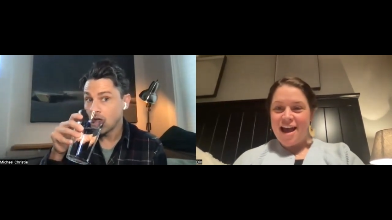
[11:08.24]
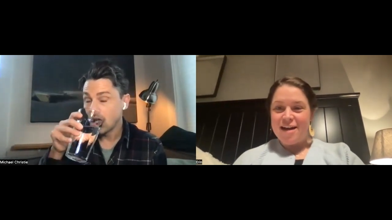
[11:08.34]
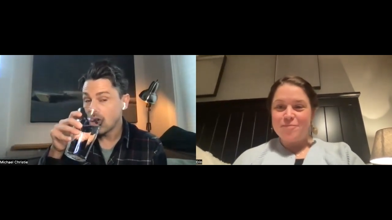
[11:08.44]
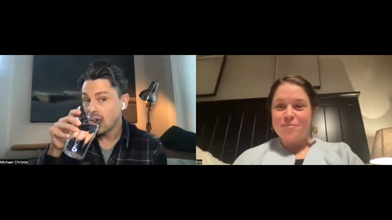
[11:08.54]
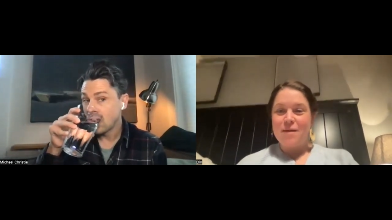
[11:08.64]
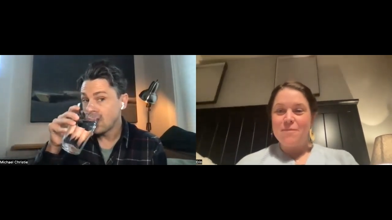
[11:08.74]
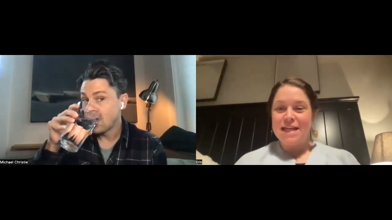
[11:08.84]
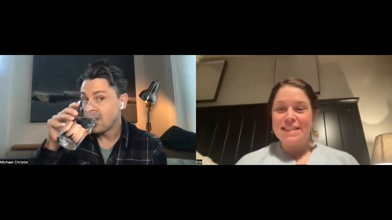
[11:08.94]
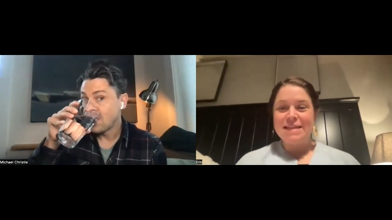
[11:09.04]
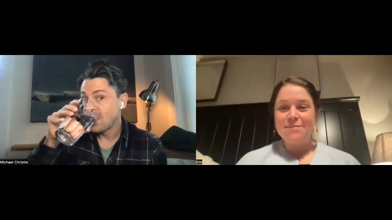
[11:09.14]
Speaker 1: Um,
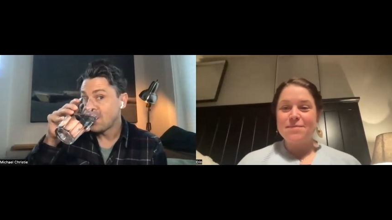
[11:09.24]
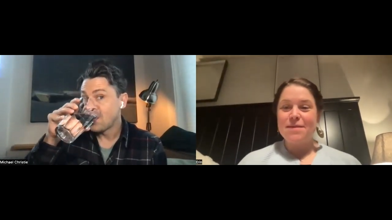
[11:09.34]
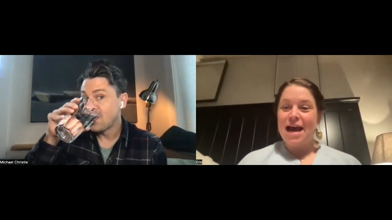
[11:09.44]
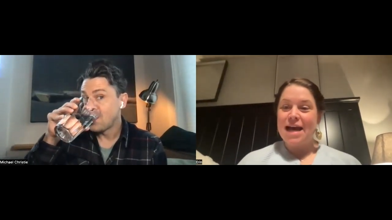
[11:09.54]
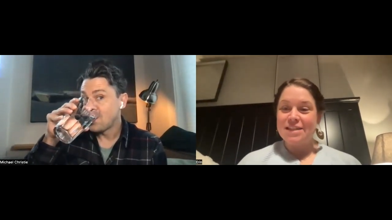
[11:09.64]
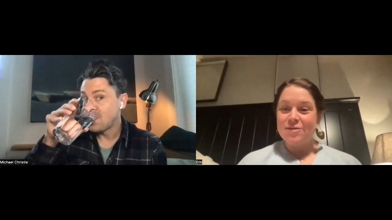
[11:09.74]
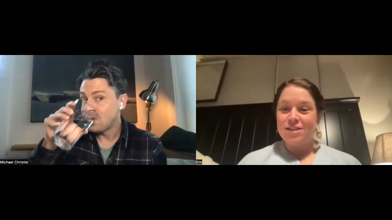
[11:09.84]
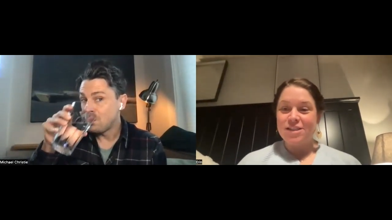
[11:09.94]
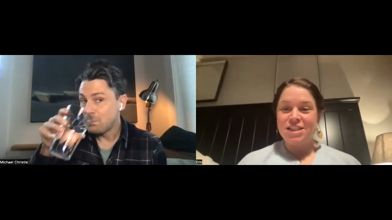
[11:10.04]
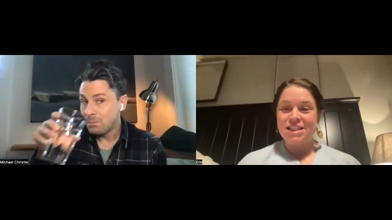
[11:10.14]
Mandeep has a
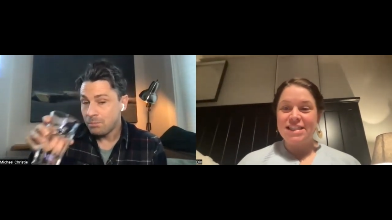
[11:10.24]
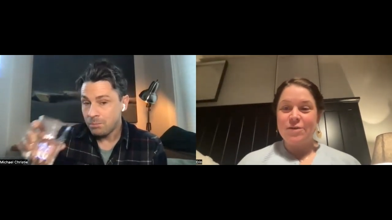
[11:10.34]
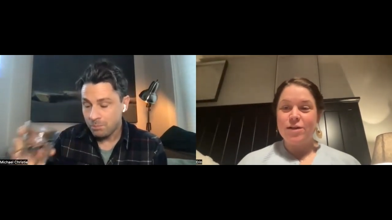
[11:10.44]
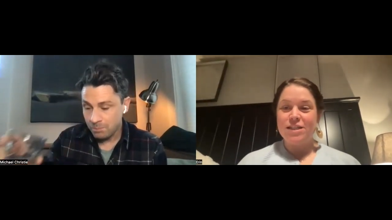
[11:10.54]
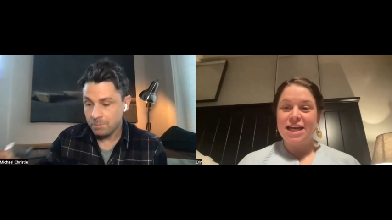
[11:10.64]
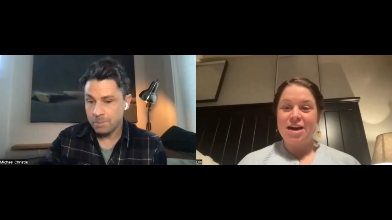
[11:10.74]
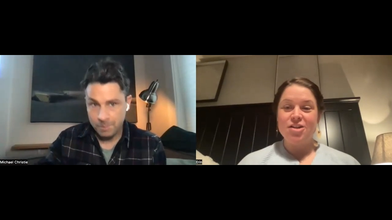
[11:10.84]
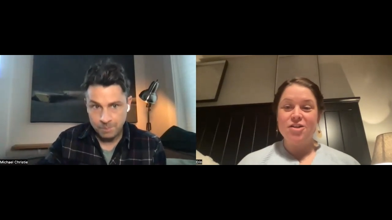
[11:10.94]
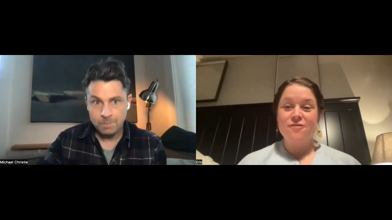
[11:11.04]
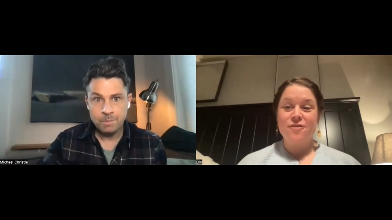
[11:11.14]
question. She said, "Which
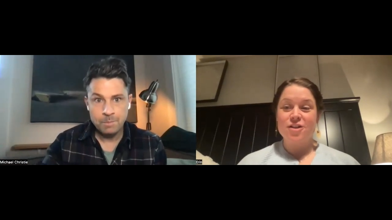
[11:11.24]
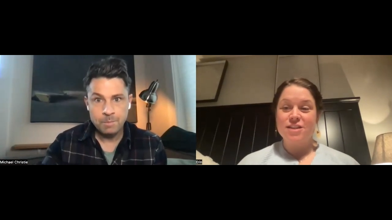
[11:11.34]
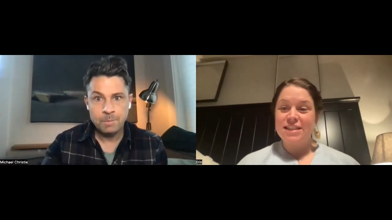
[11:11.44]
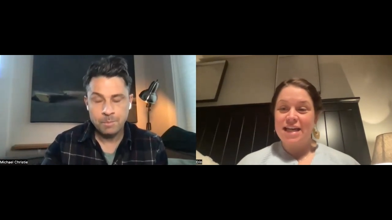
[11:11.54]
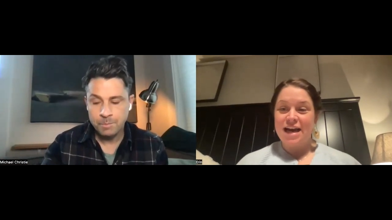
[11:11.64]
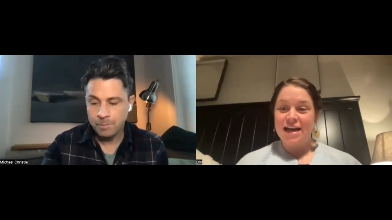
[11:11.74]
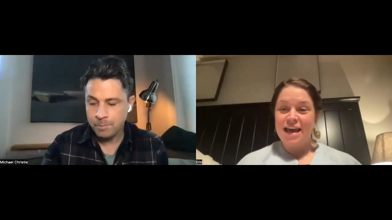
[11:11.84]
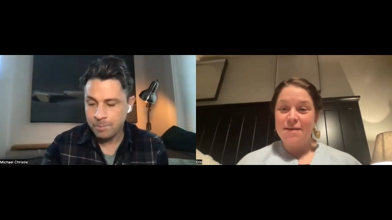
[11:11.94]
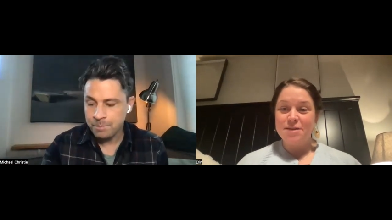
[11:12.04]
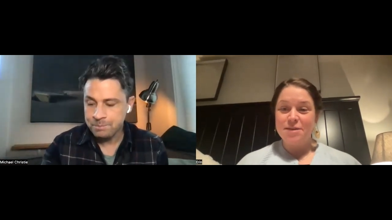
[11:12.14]
character first uh,
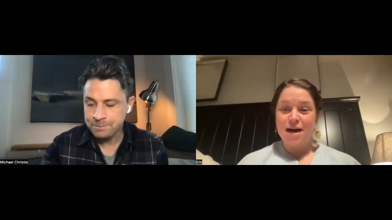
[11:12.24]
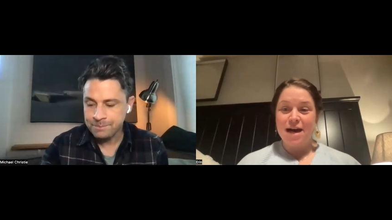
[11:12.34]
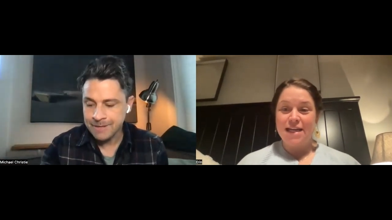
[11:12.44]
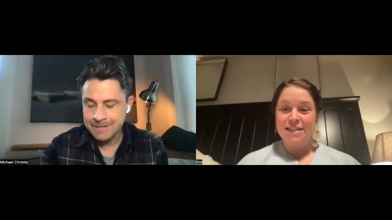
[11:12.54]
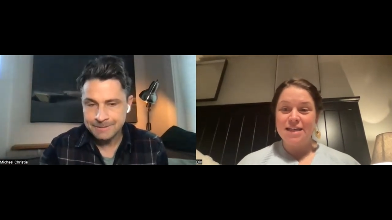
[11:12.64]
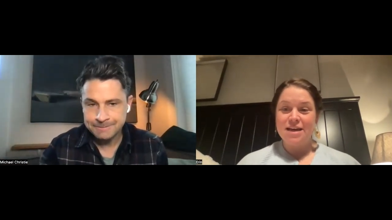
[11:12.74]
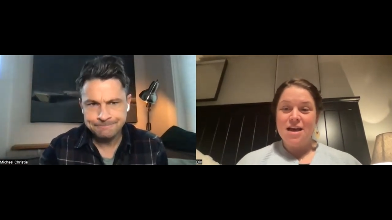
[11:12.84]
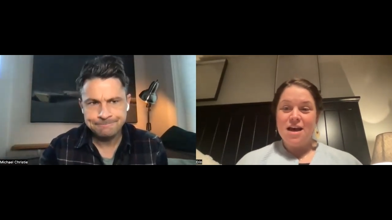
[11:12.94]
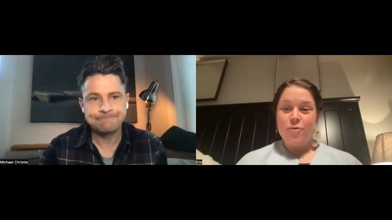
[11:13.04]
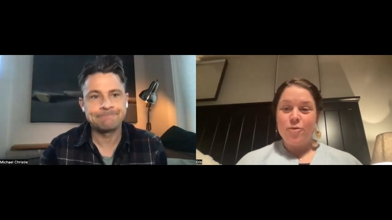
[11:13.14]
came to mind?"
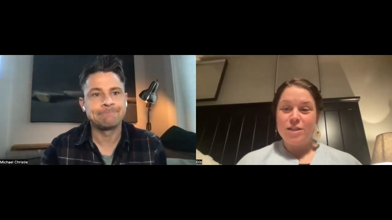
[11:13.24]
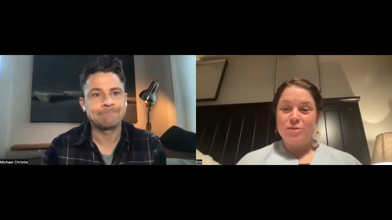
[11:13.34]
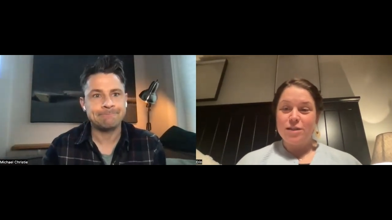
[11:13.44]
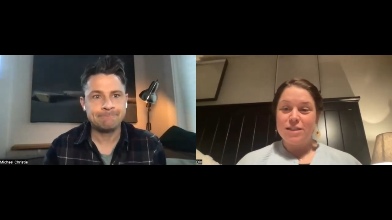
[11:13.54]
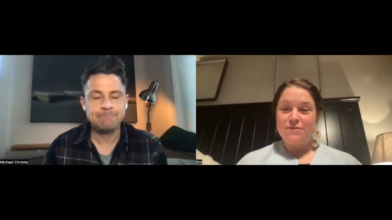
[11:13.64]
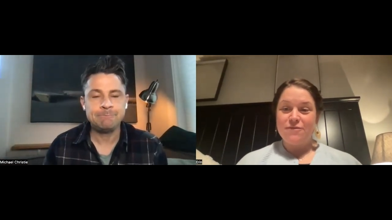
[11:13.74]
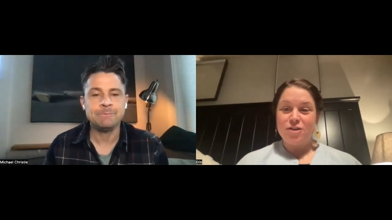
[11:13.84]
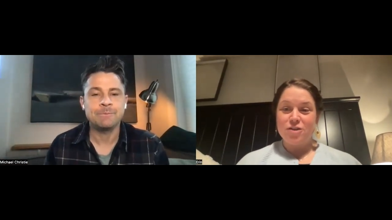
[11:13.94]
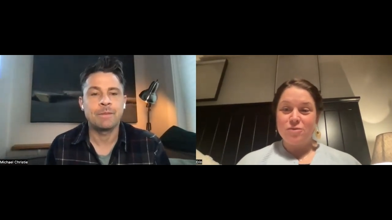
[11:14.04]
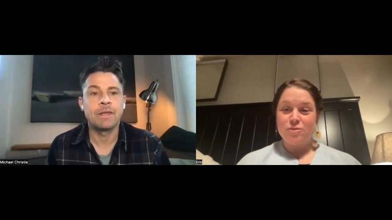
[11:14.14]
which was the
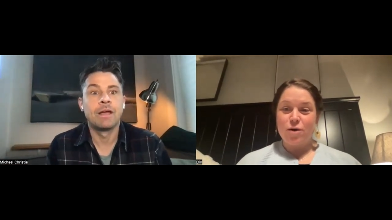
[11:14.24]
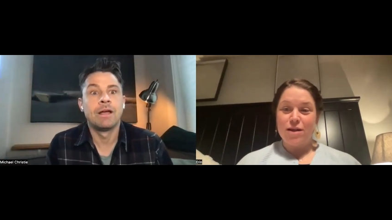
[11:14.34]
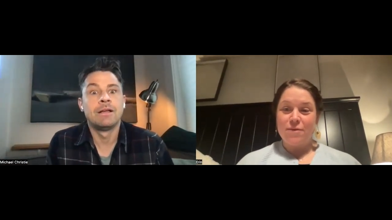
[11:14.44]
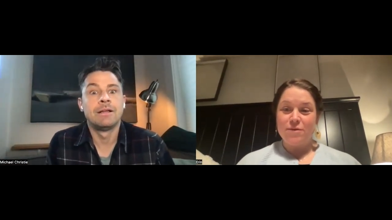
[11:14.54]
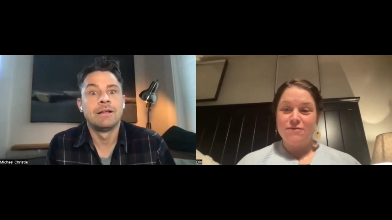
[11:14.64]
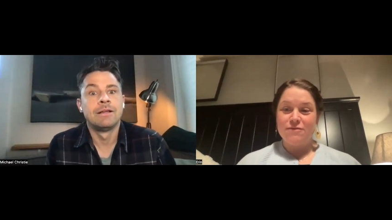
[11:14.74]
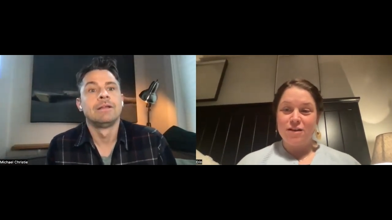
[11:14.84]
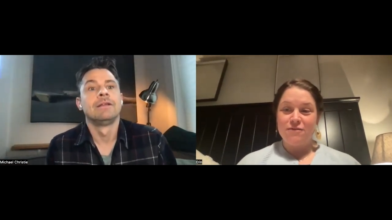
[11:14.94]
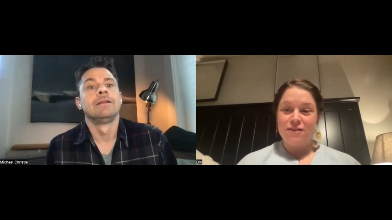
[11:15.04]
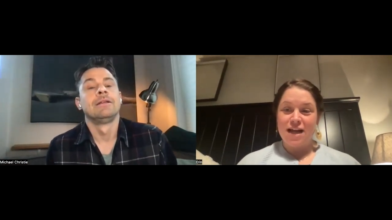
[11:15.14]
first one that was
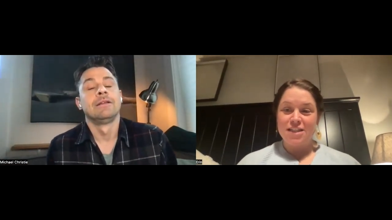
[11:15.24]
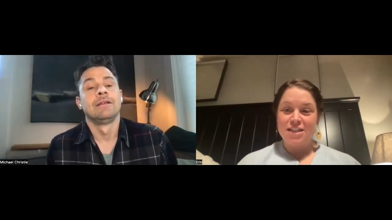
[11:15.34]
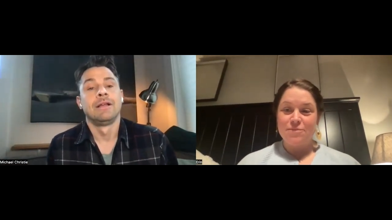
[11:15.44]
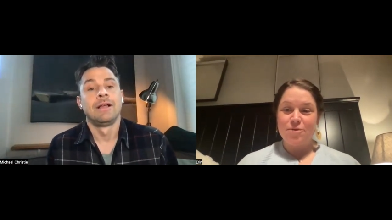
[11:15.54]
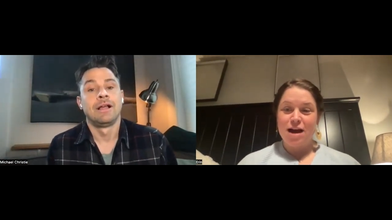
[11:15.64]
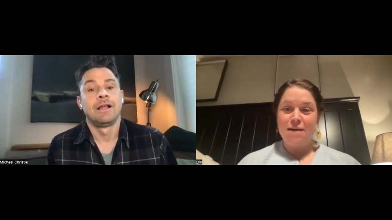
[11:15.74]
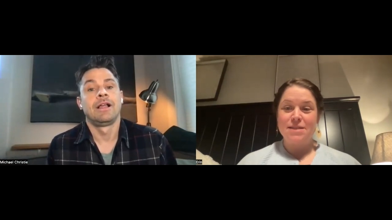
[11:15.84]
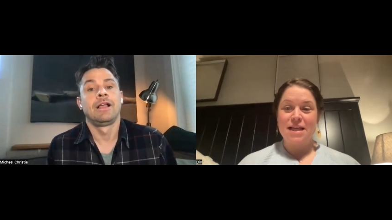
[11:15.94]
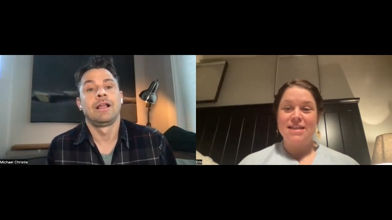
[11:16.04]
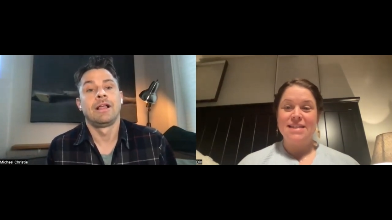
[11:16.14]
fully fleshed and
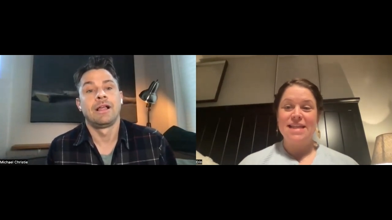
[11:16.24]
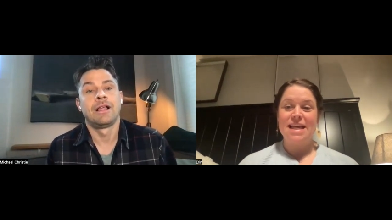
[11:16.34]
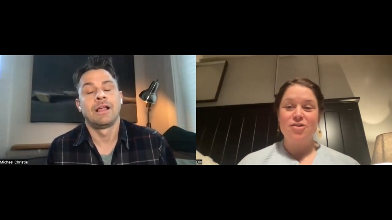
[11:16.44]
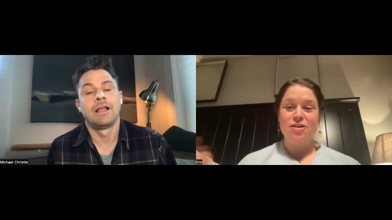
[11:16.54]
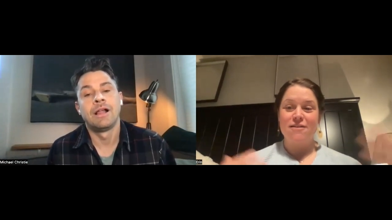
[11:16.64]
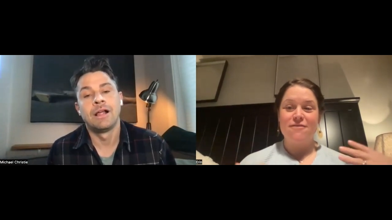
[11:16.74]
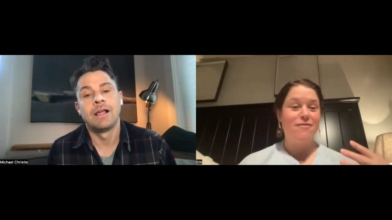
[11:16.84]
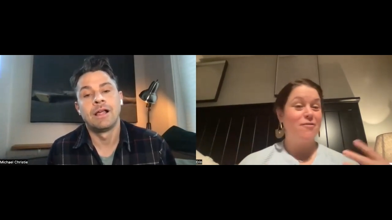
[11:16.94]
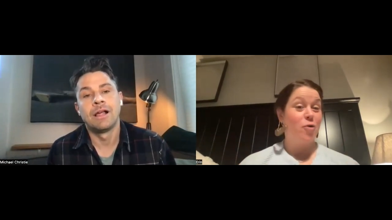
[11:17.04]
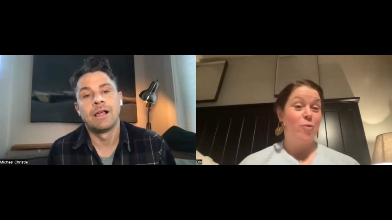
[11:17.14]
perhaps at the center of
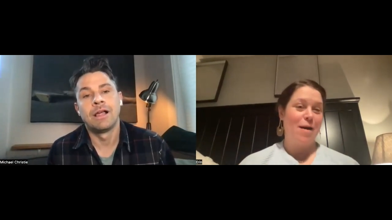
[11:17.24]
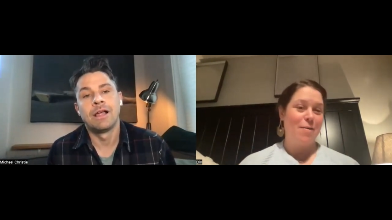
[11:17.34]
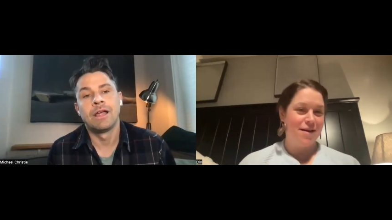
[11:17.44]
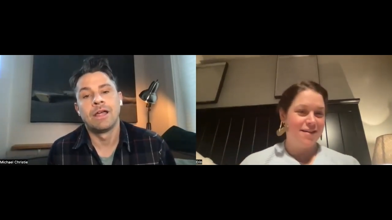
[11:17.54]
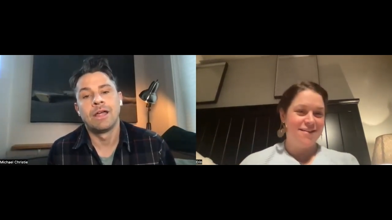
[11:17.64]
your web?